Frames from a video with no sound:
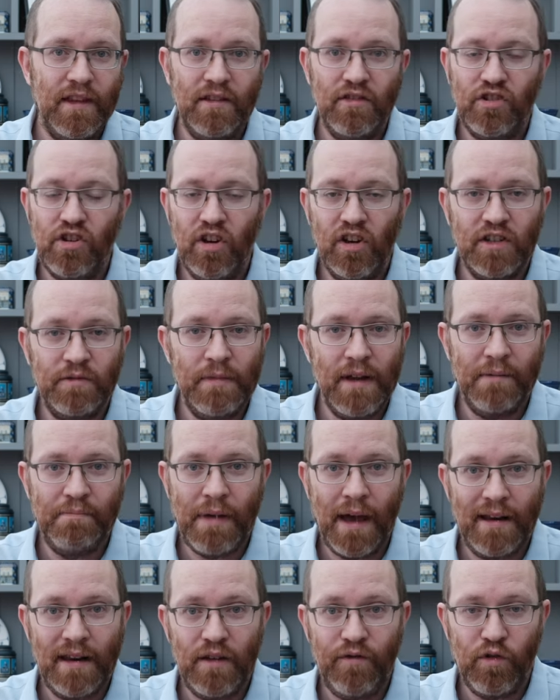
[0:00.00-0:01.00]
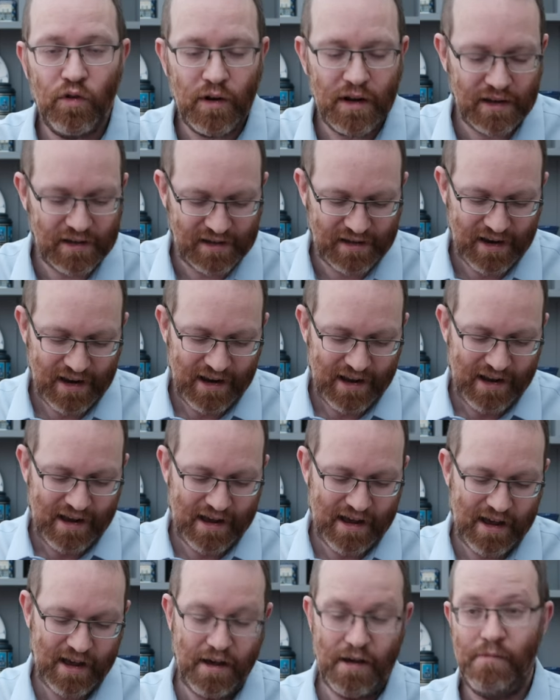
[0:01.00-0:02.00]
Didn't charge me a penny for it.
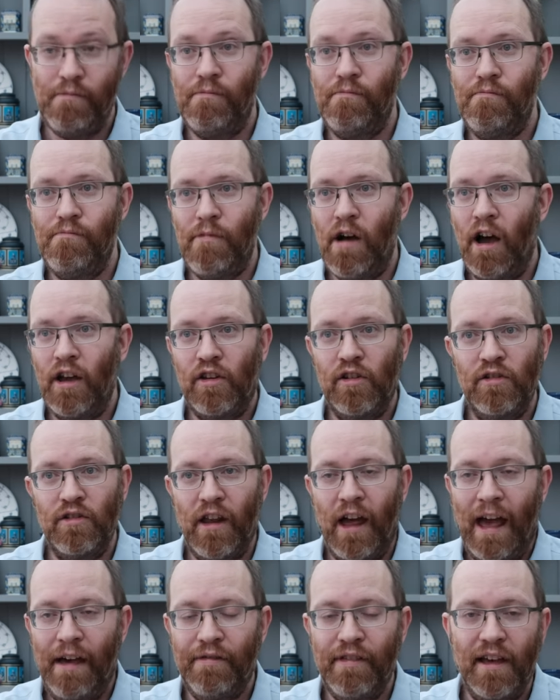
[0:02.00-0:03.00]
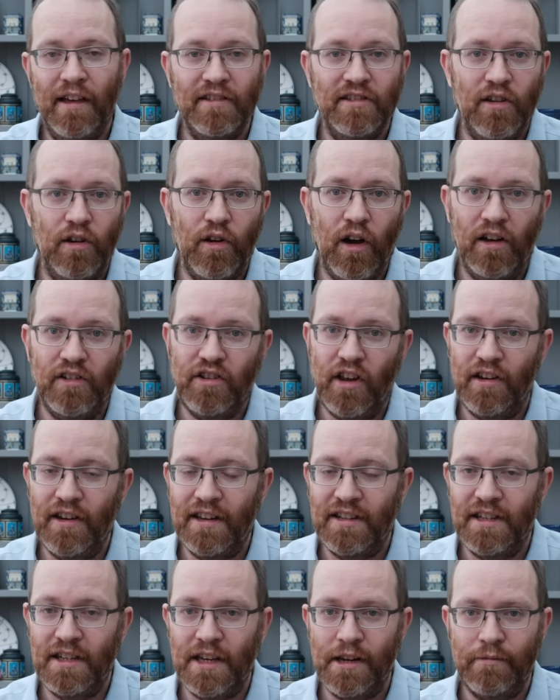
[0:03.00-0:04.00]
I couldn't have that, so I
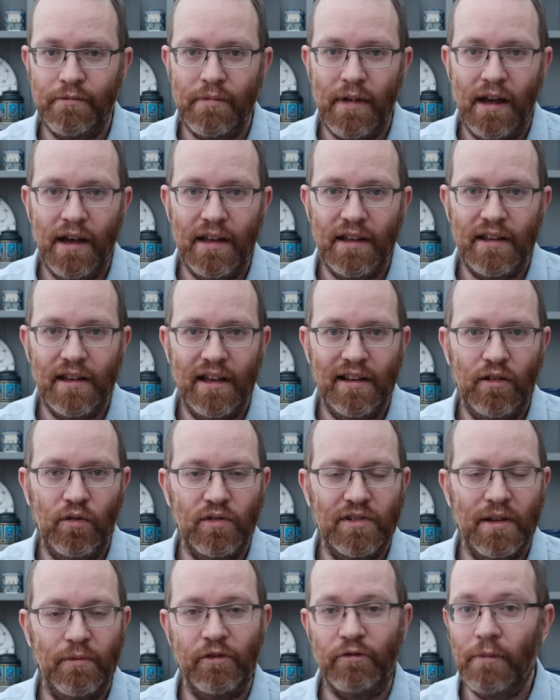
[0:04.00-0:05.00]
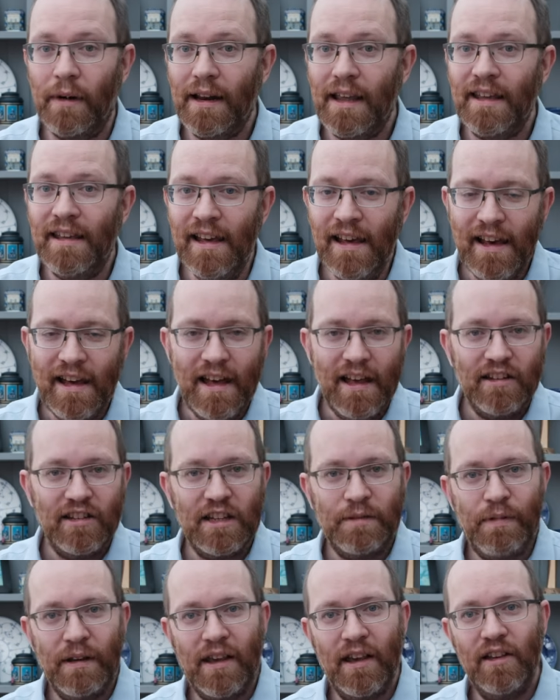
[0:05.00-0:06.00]
donated him a little sum of money
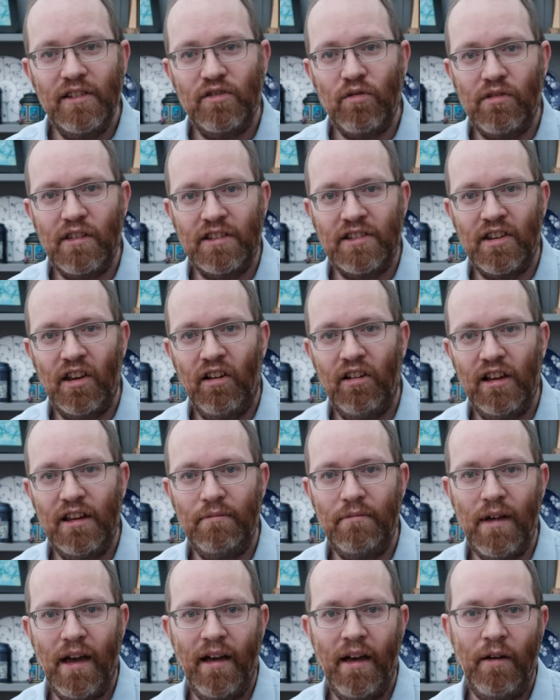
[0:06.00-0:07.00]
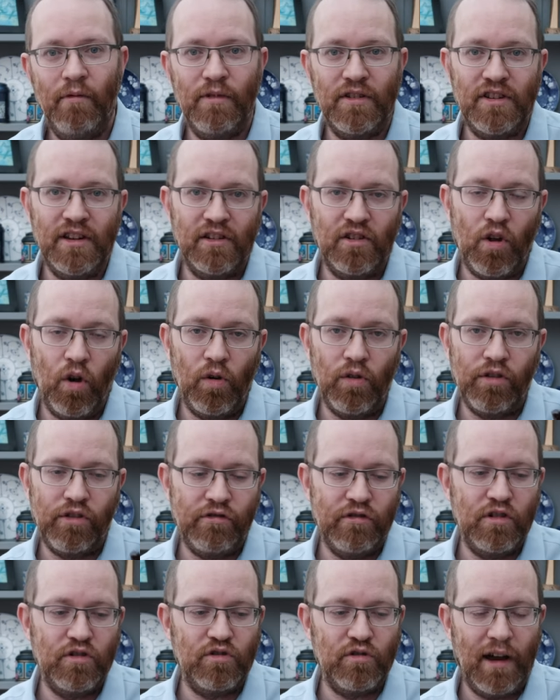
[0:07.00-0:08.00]
just because of the time which he had gone
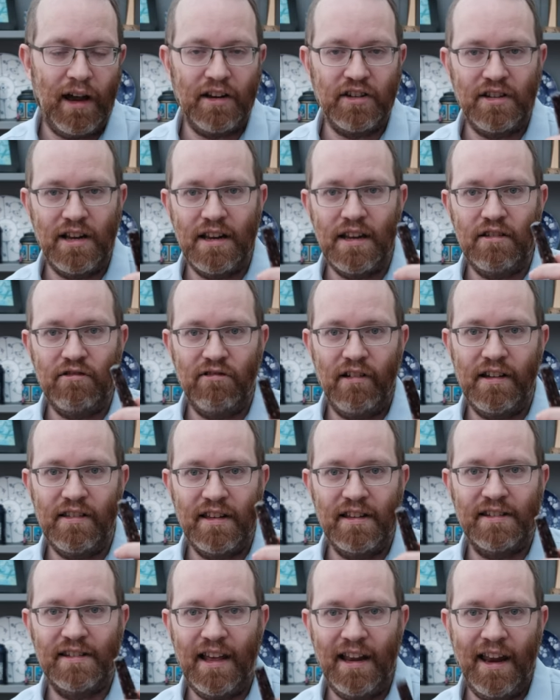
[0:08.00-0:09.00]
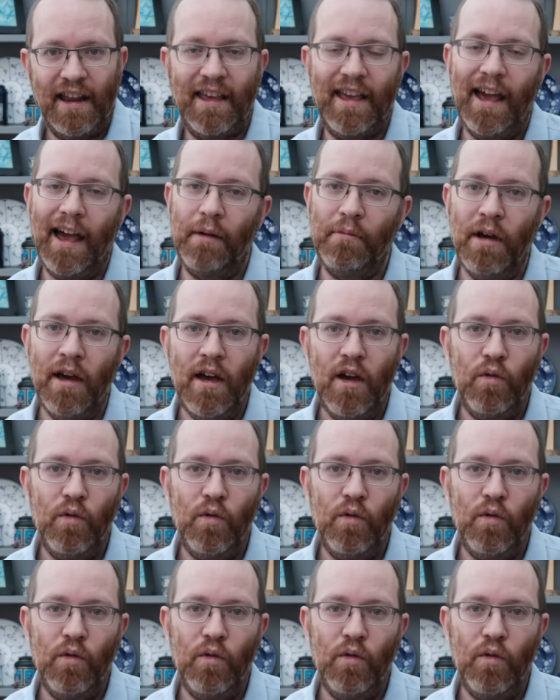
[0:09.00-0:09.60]
through to actually create this inner cap.